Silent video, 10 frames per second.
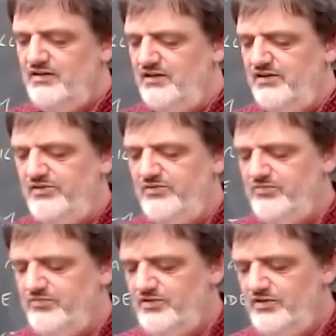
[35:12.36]

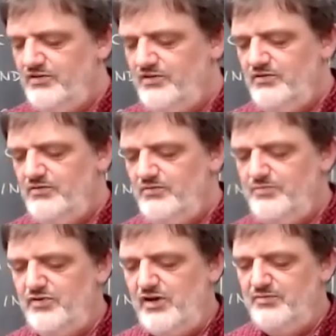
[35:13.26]
um,
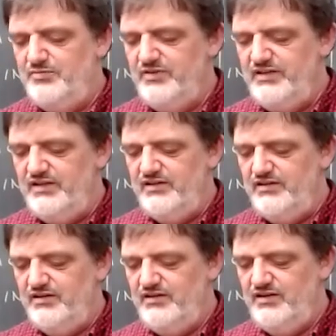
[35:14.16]

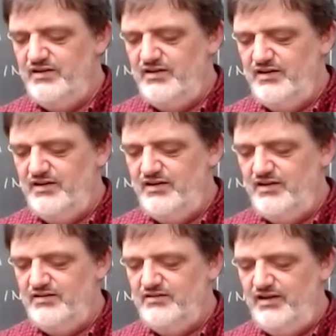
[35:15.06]
probably
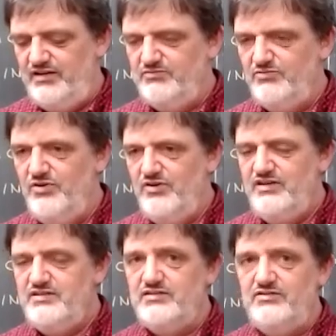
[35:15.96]
uh, like
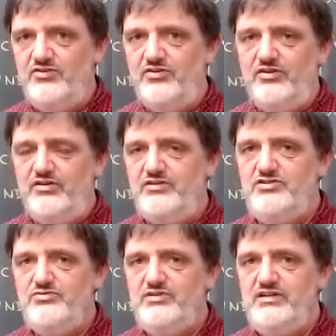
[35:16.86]
Royce or
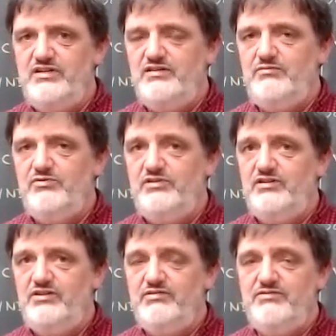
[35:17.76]
Dewey
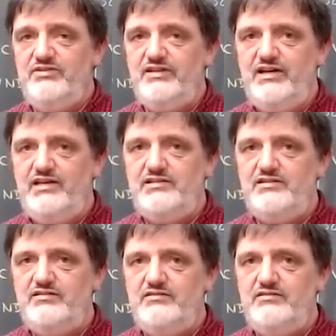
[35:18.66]
wouldn't agree with that.